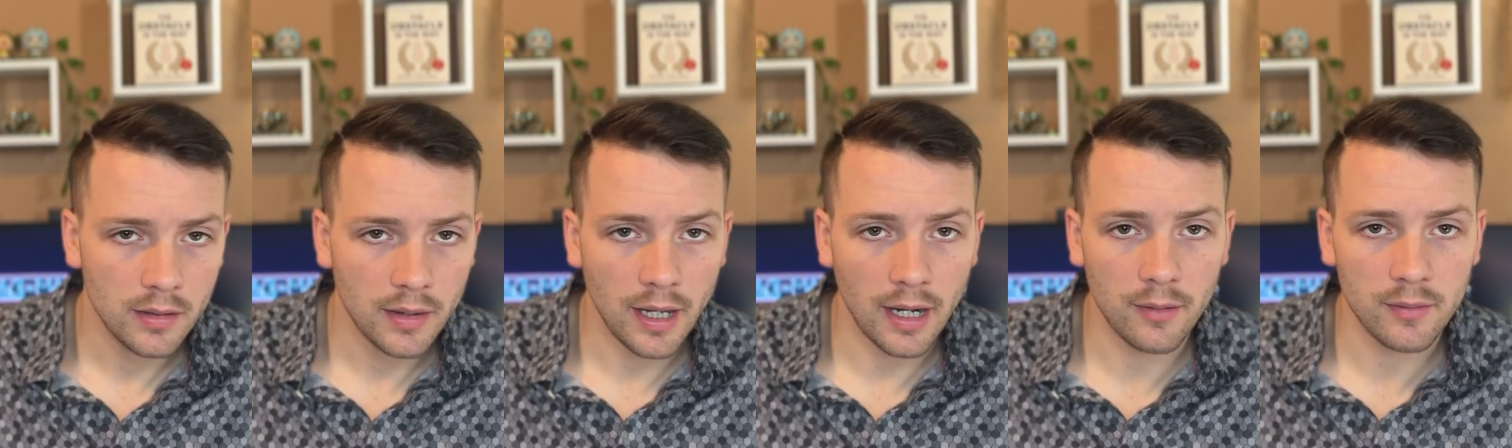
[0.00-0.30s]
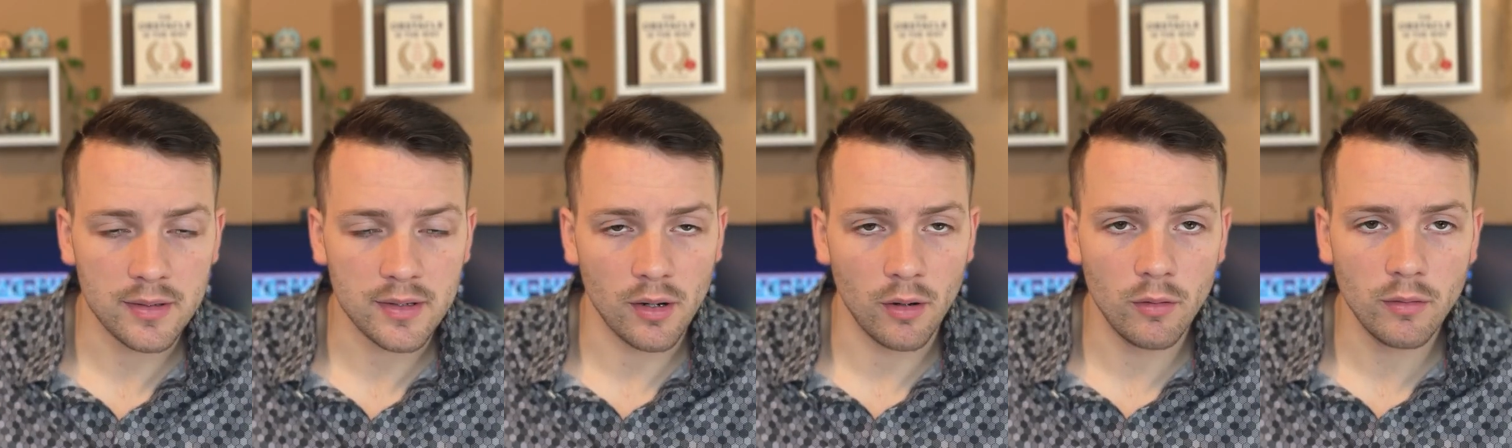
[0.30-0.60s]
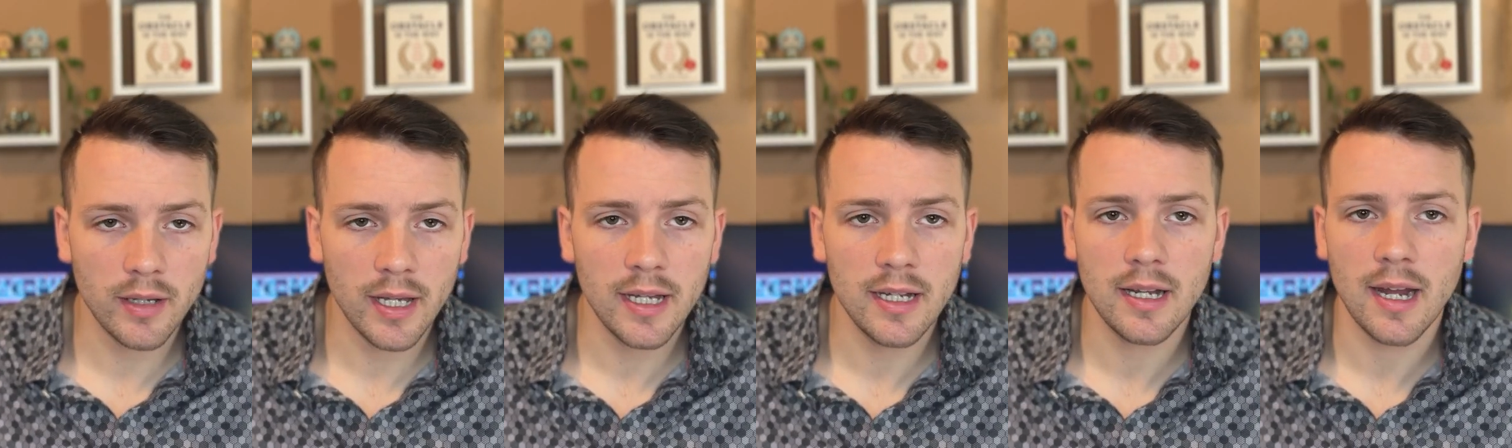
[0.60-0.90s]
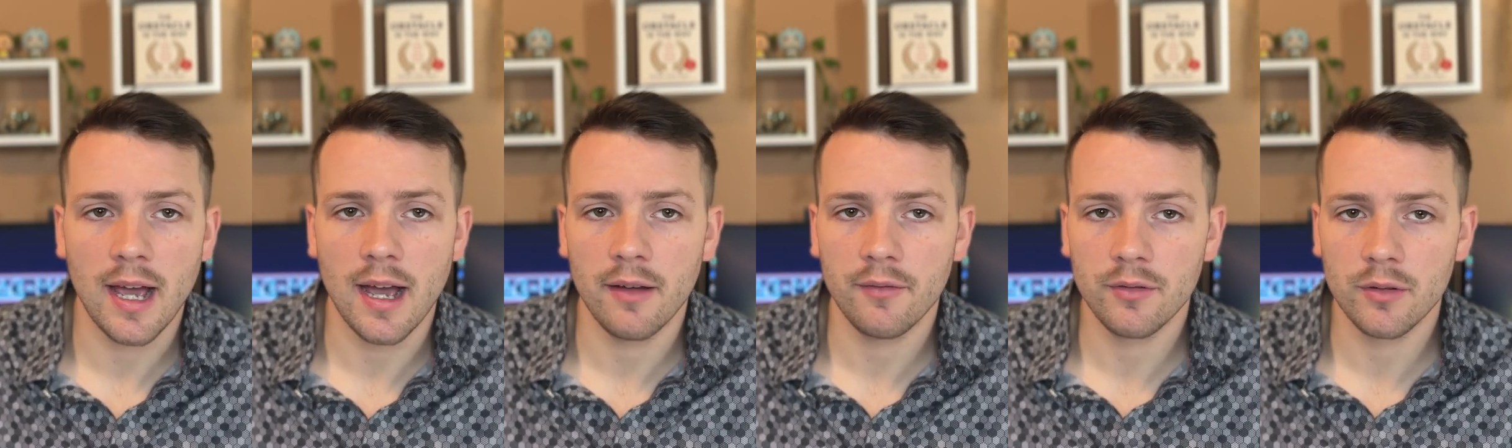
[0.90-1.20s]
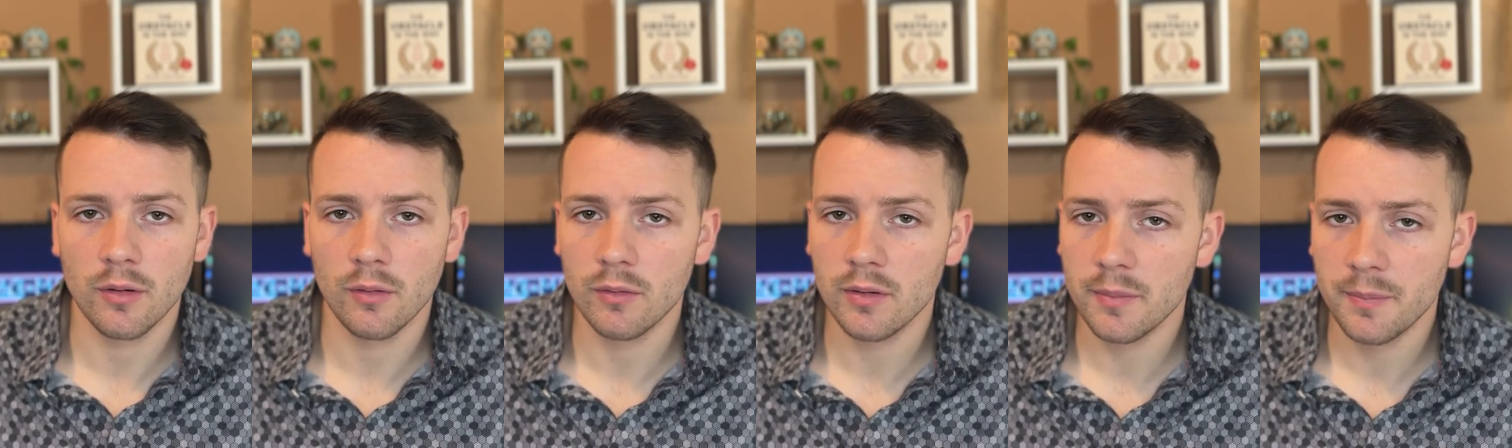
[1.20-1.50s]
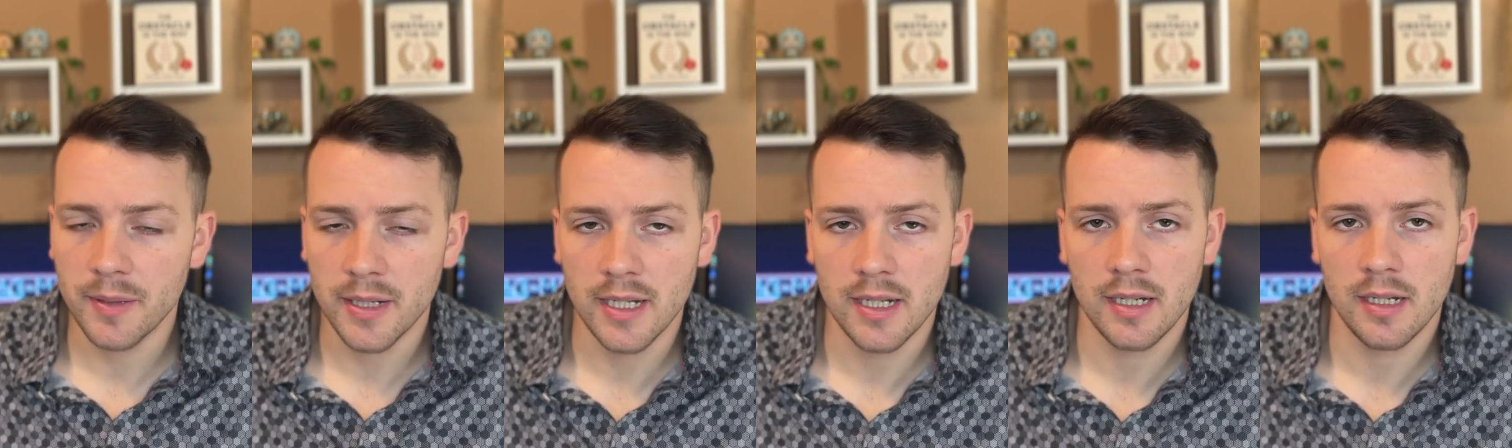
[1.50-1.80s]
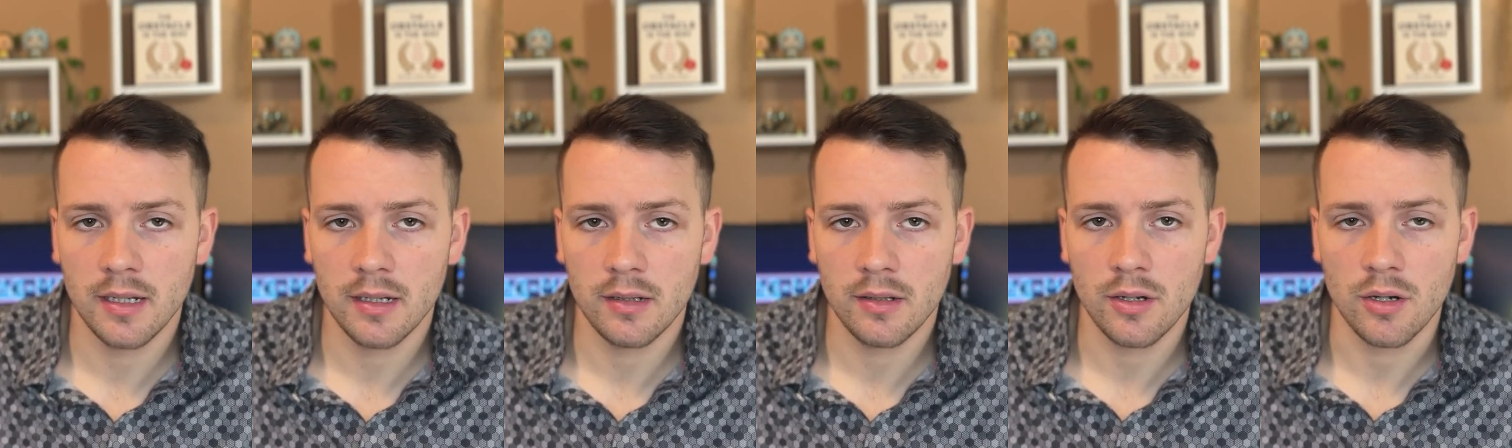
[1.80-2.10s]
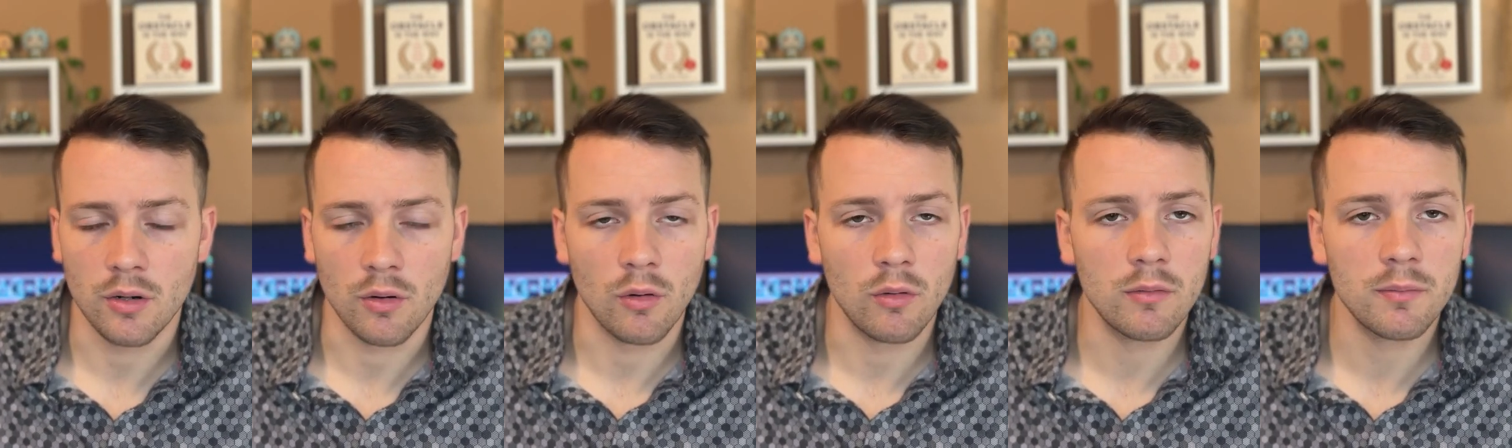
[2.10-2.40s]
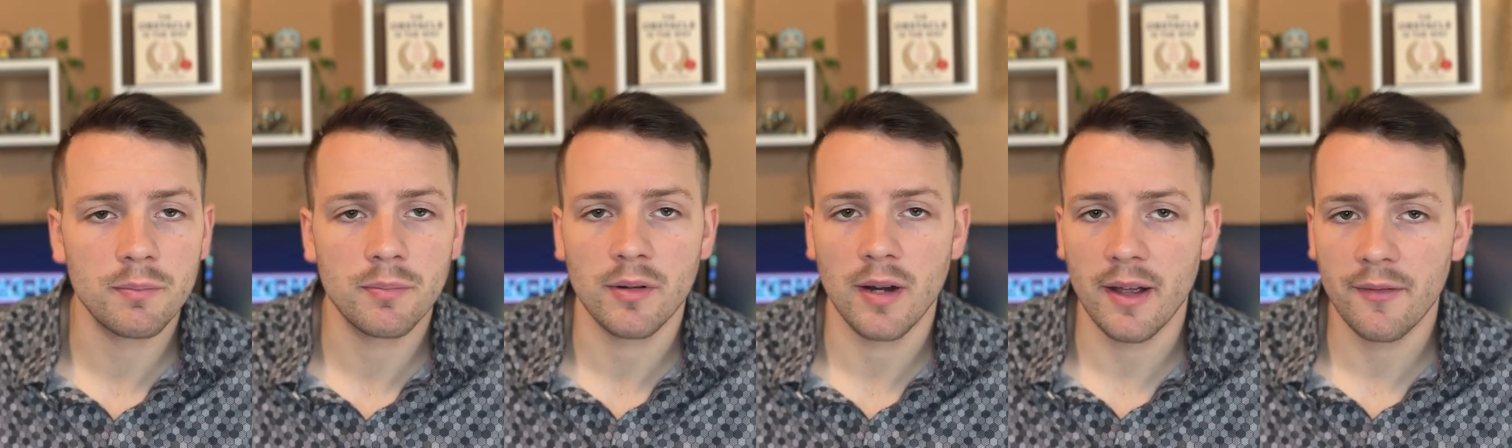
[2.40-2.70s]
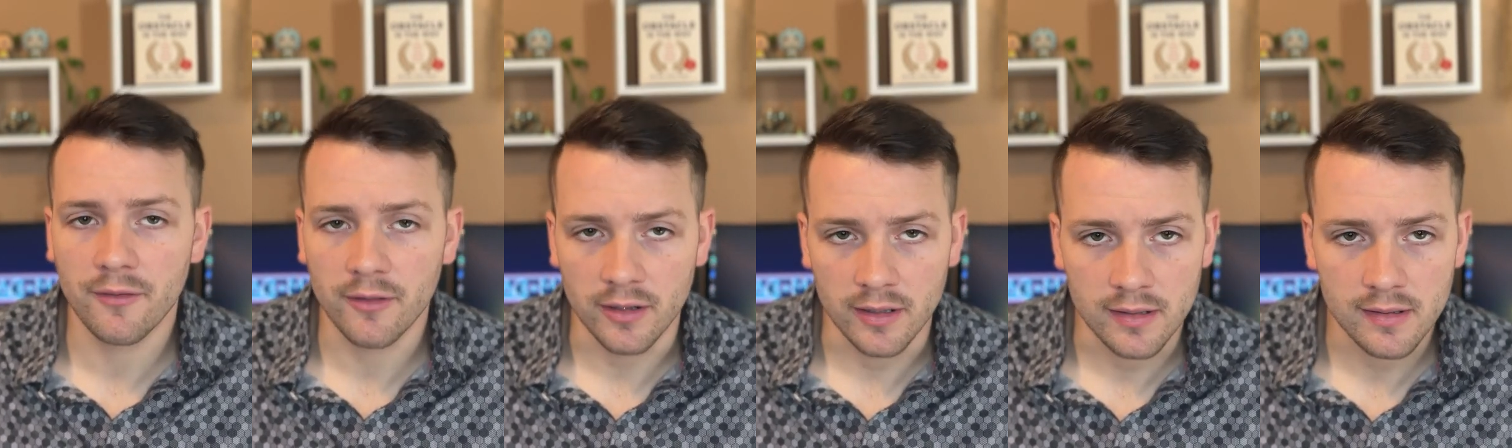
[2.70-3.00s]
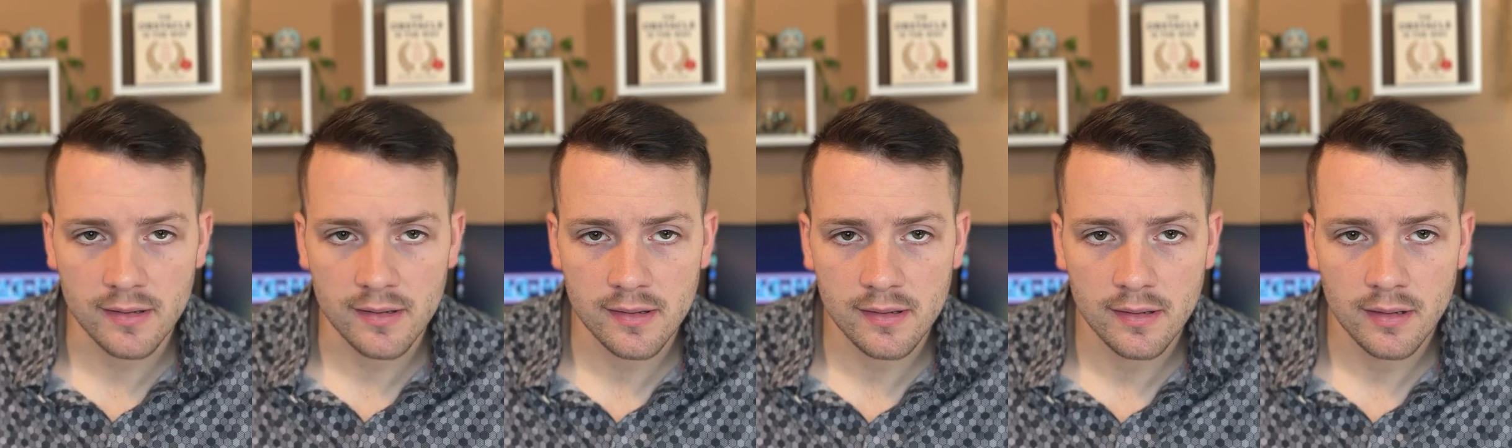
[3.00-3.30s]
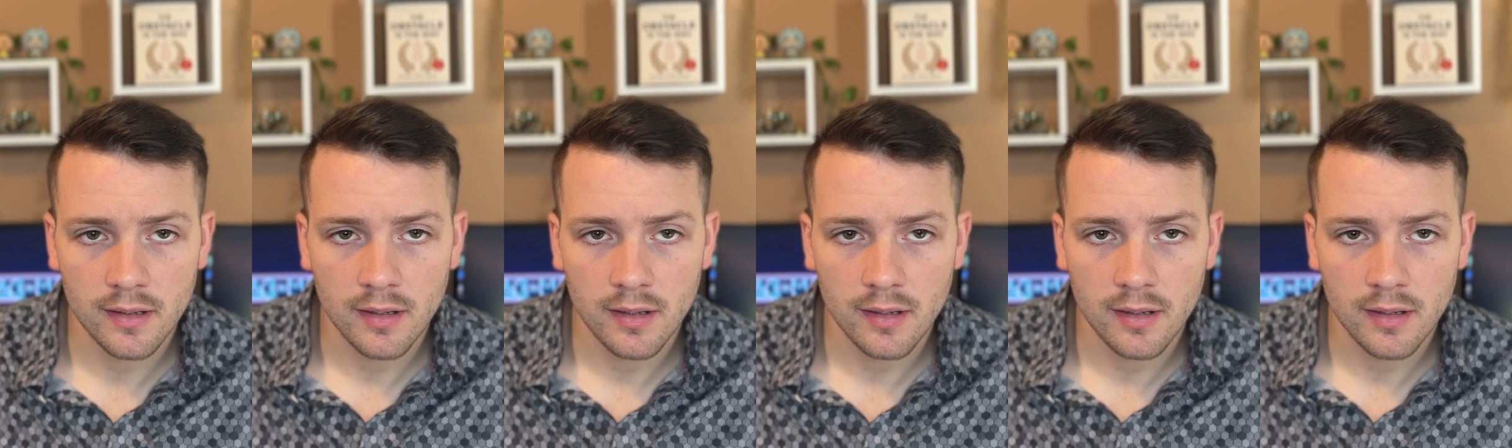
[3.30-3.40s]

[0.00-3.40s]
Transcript: Now, it's okay to have your own opinion, your own preference,